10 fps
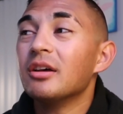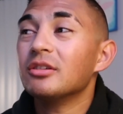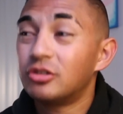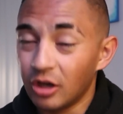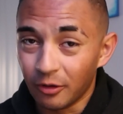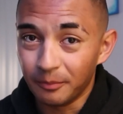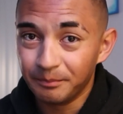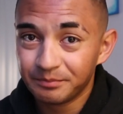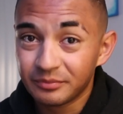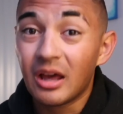So,
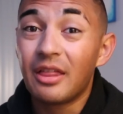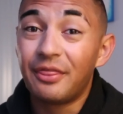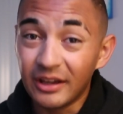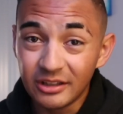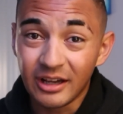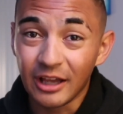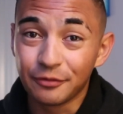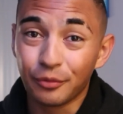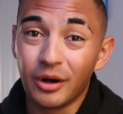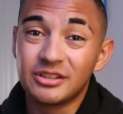thank you guys
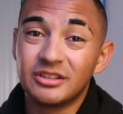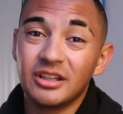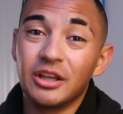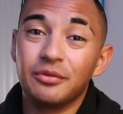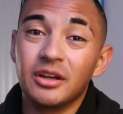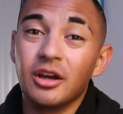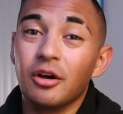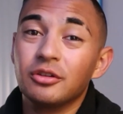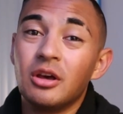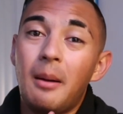for watching today's
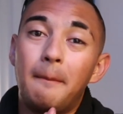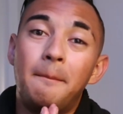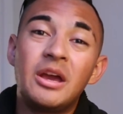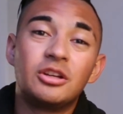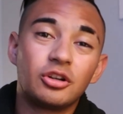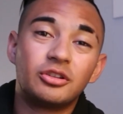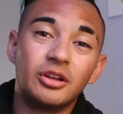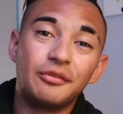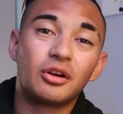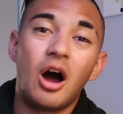videos. Be sure to
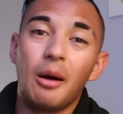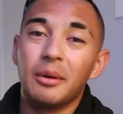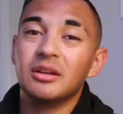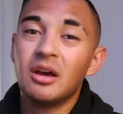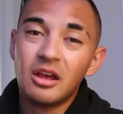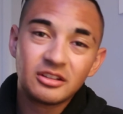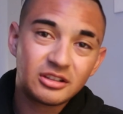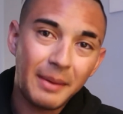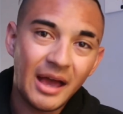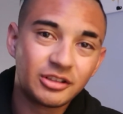leave a comment,
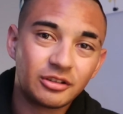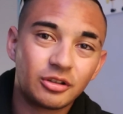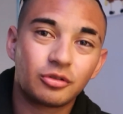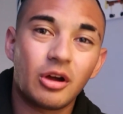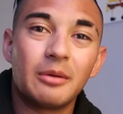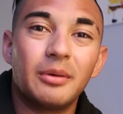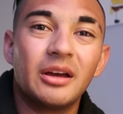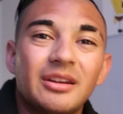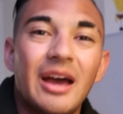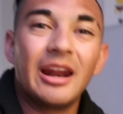smash the subscribe
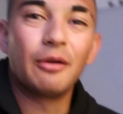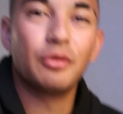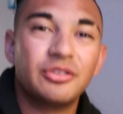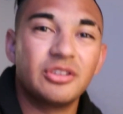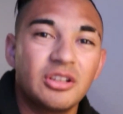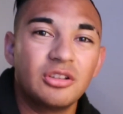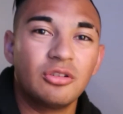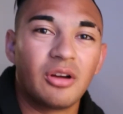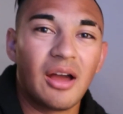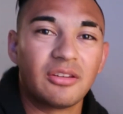button, and I will see
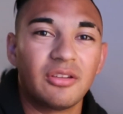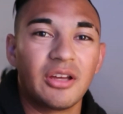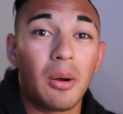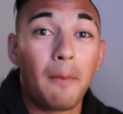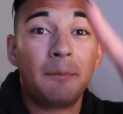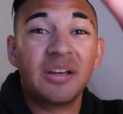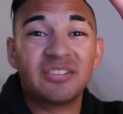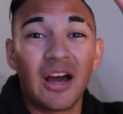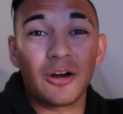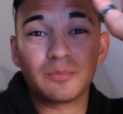you guys later.
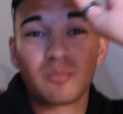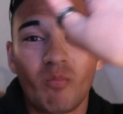Peace out.